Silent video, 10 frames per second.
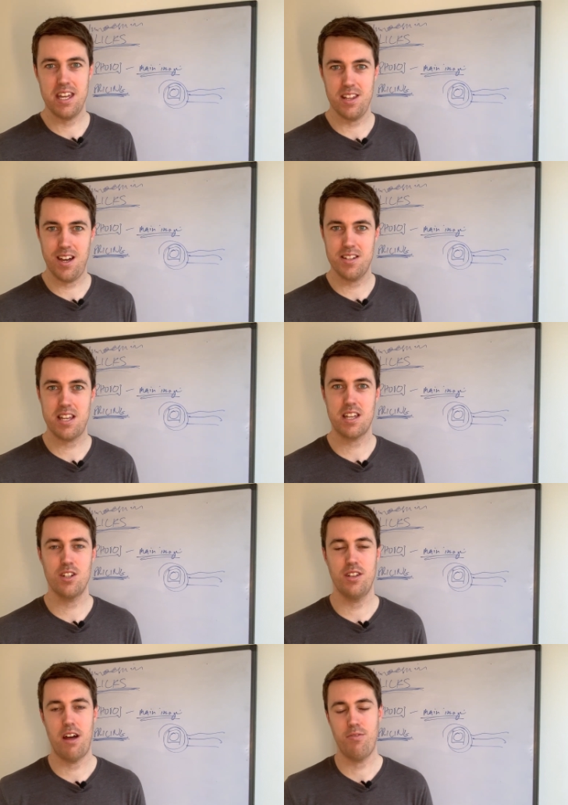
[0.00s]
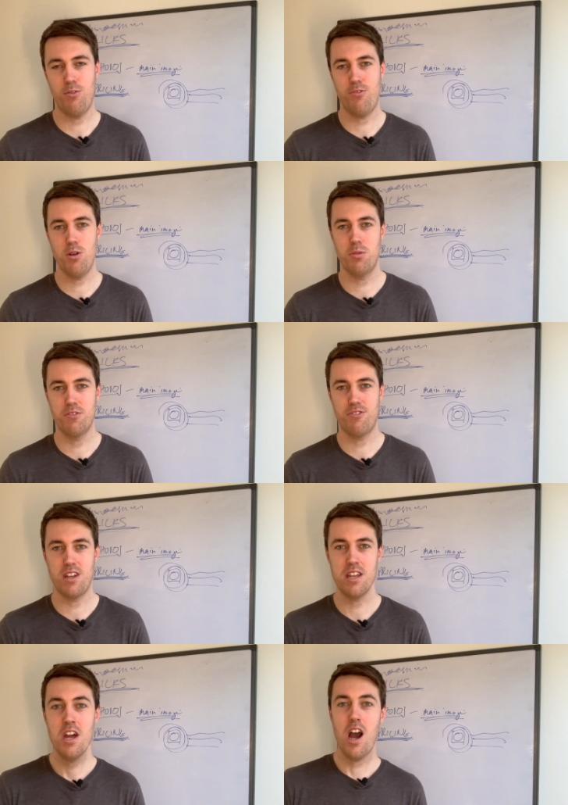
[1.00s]
hit that I'd taken on that fulfillment
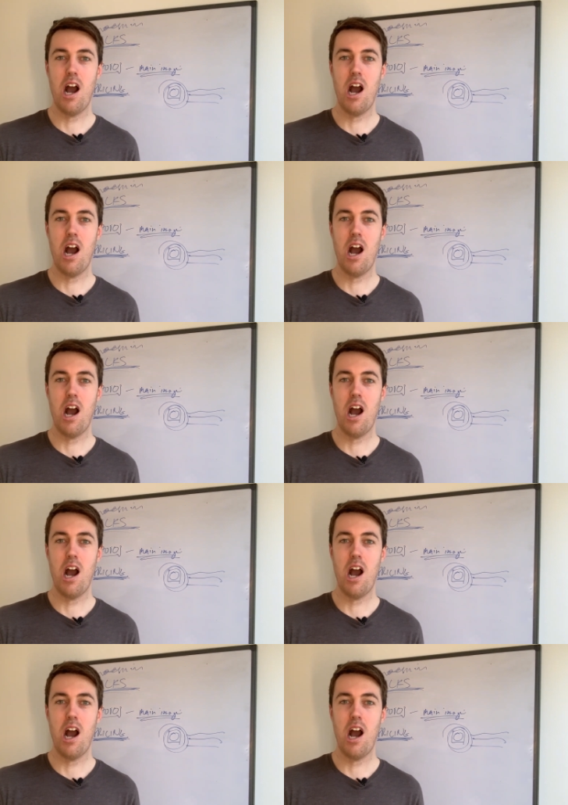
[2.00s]
fee,